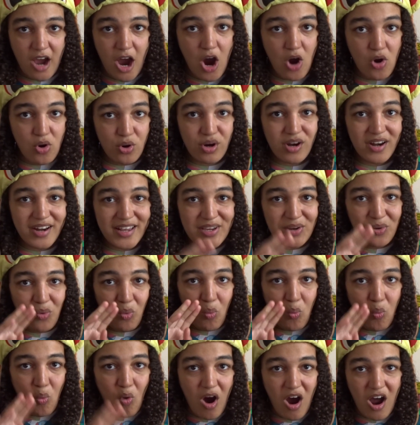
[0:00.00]
only
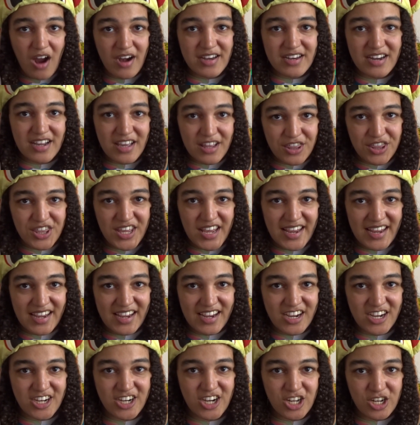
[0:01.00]
one
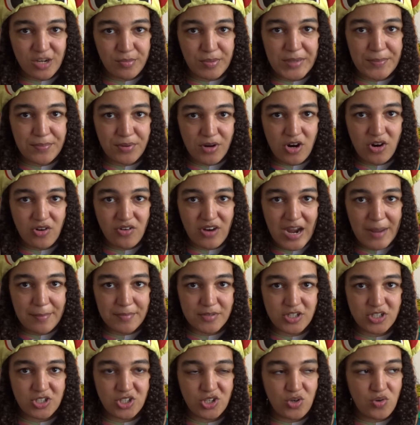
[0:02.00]
thing can be
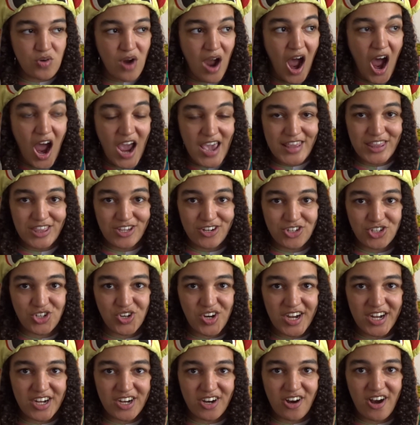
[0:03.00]
programmed to either
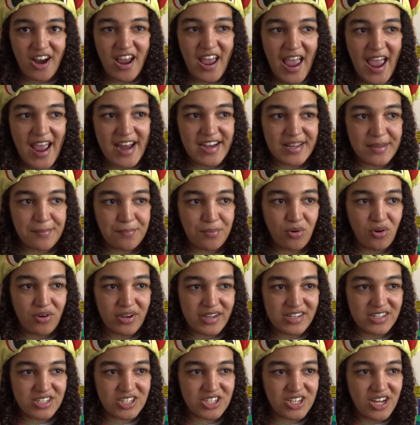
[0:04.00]
trigger at any
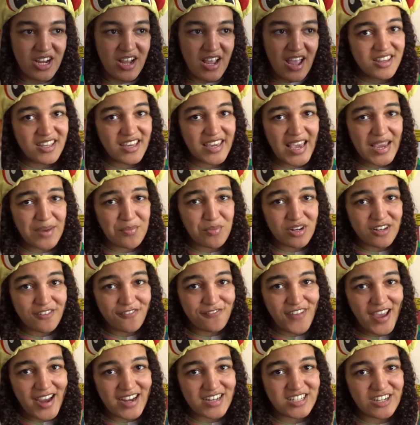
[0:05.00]
point. The game will
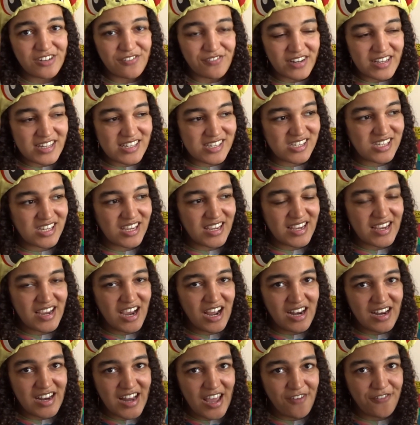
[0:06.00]
effectively see
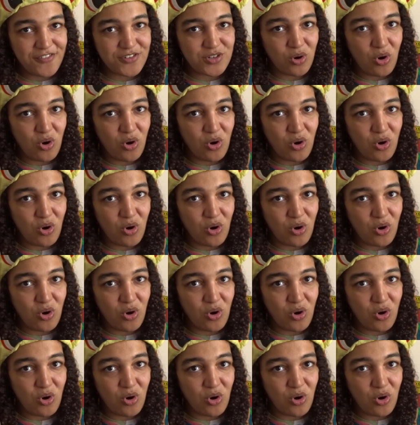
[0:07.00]
a left